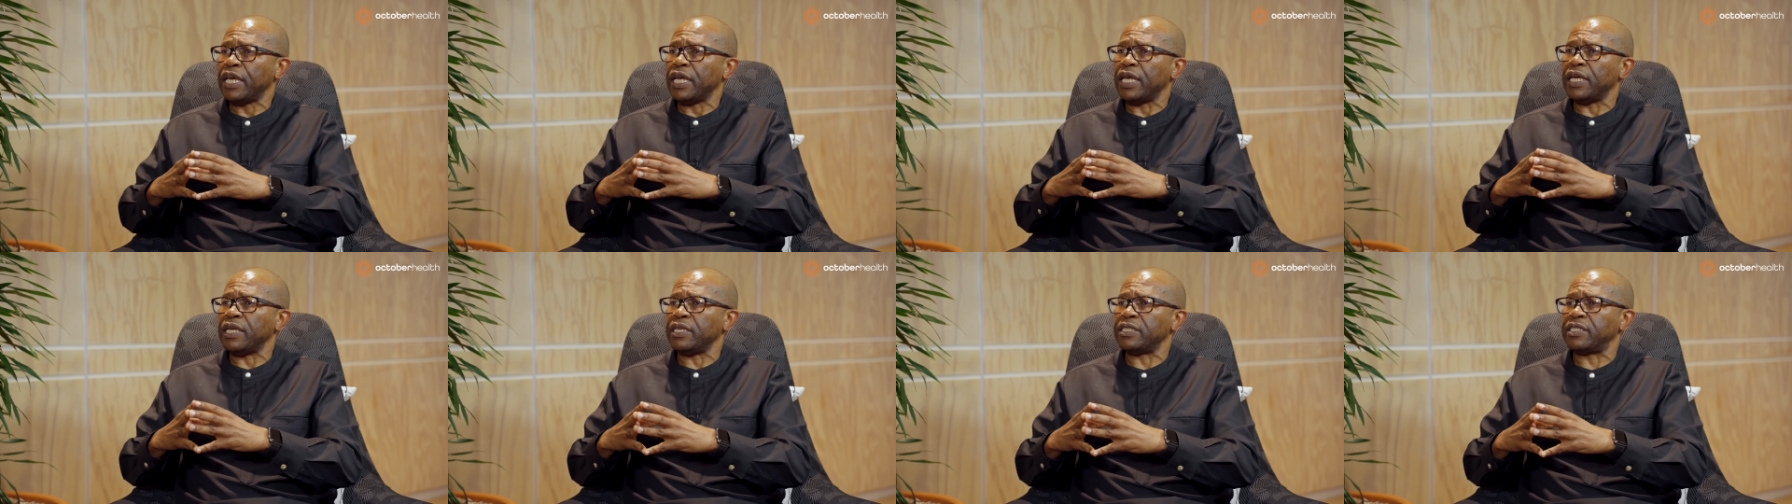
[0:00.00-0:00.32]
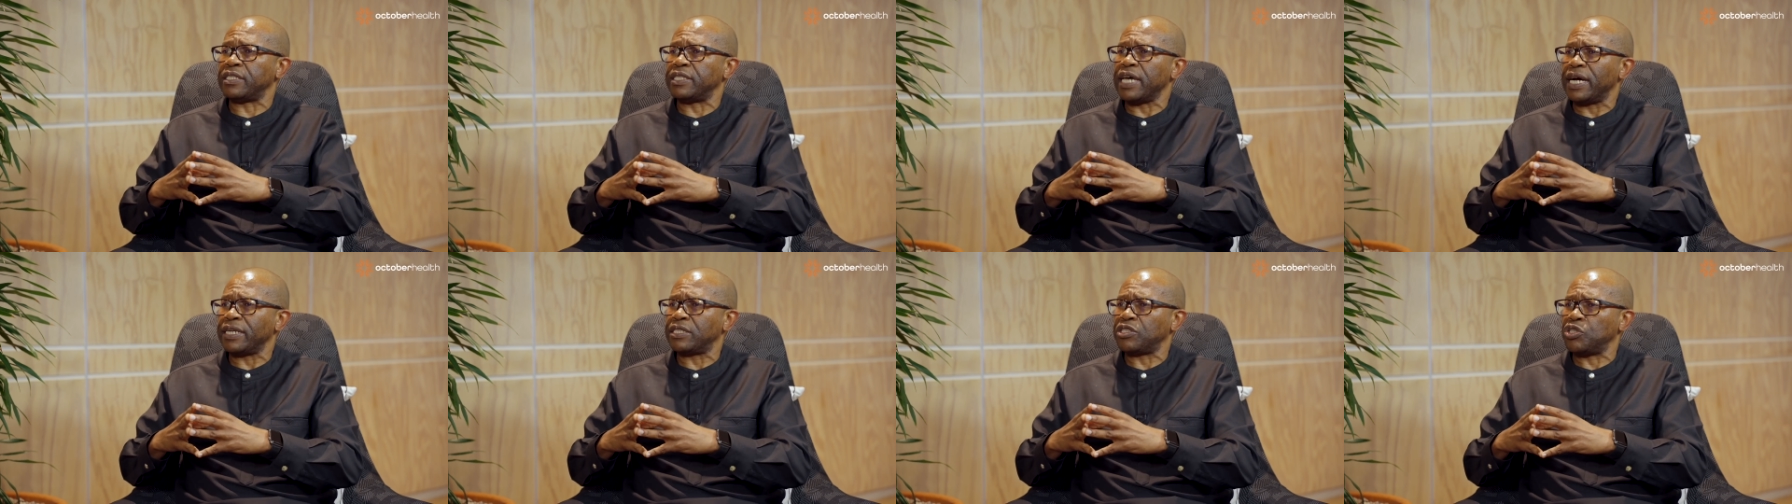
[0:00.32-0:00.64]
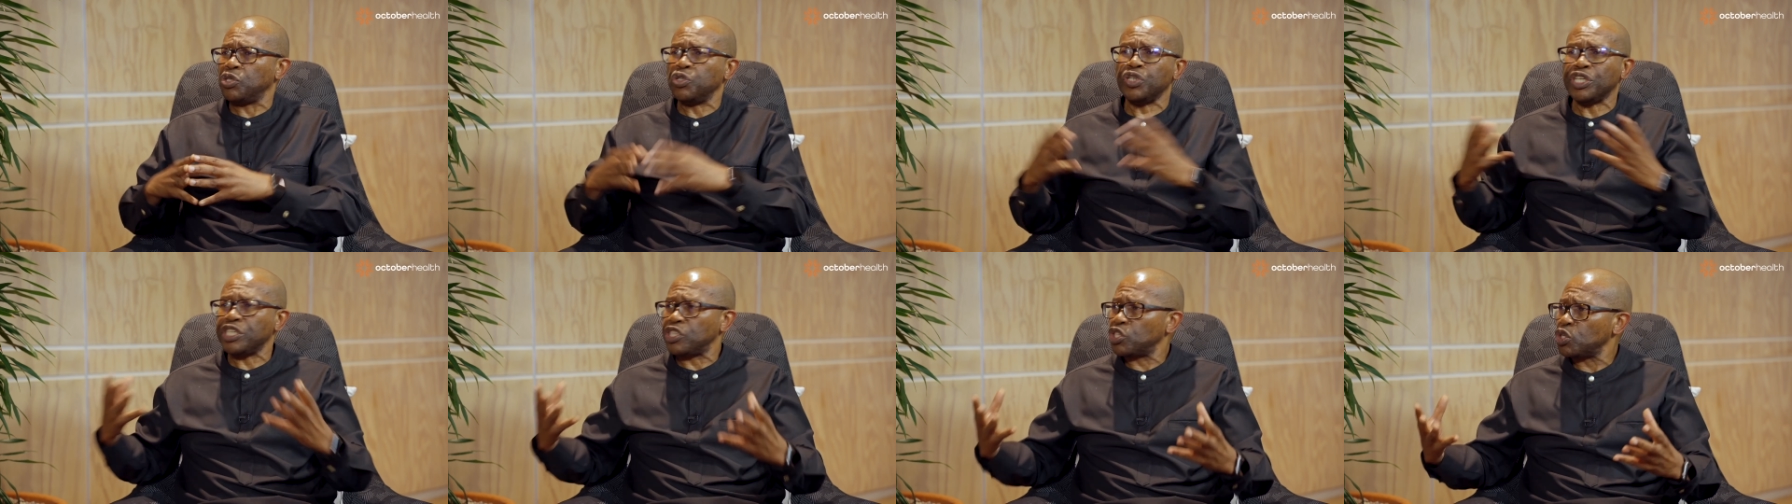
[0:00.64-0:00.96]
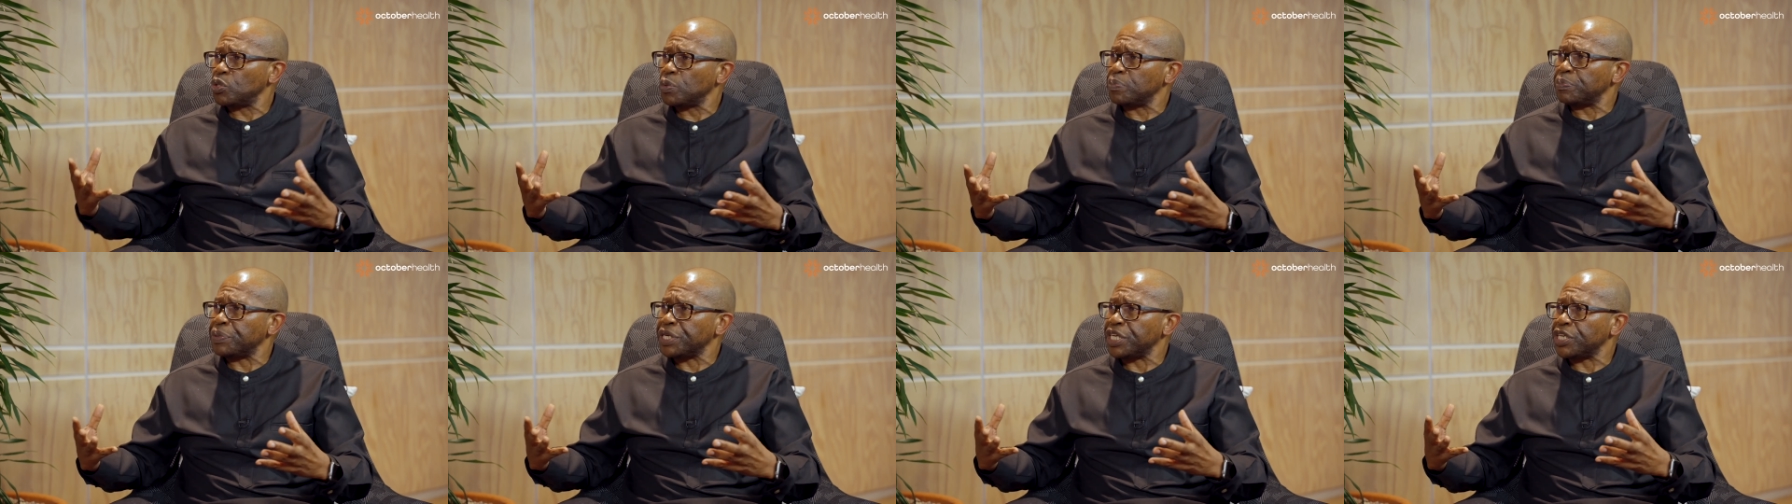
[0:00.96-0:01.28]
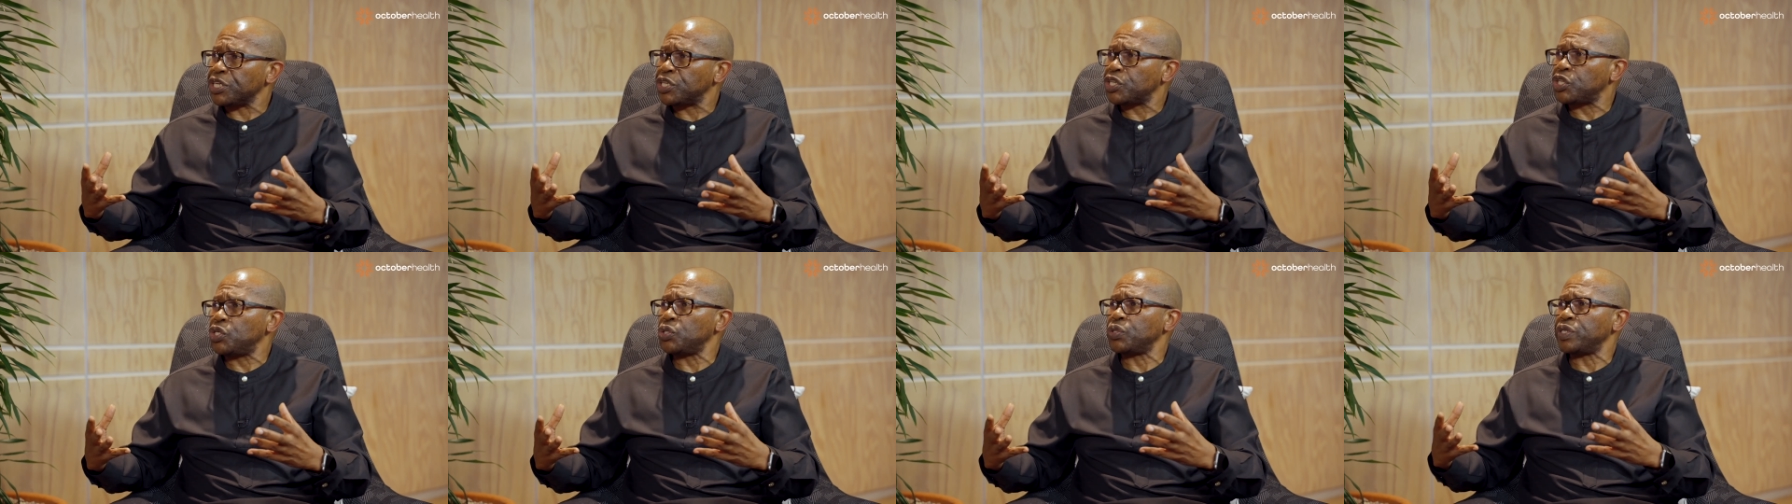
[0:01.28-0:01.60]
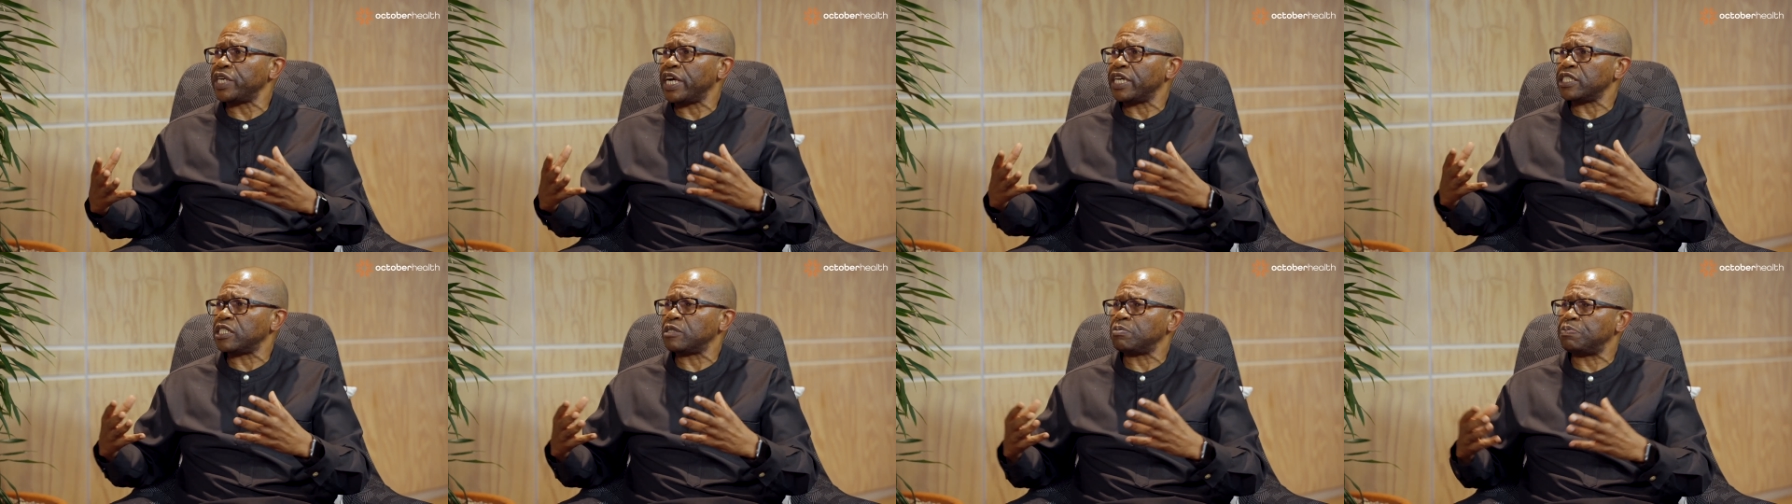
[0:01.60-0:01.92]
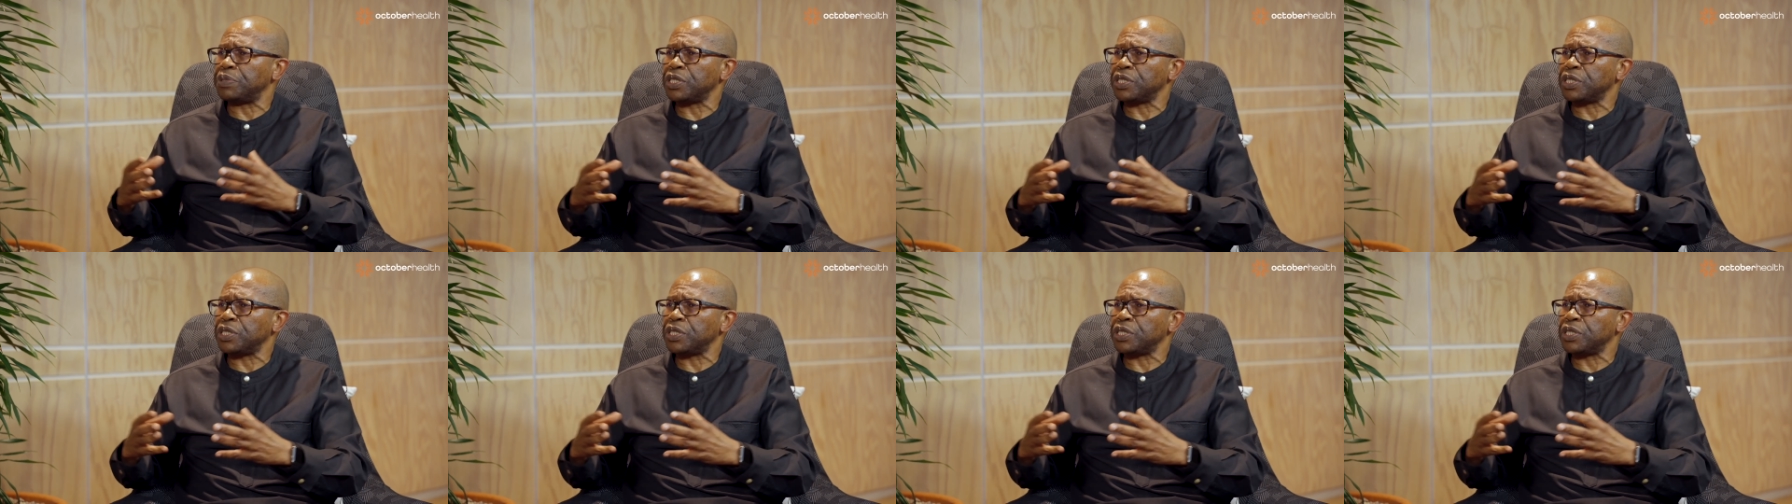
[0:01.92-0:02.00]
is that you need to be curious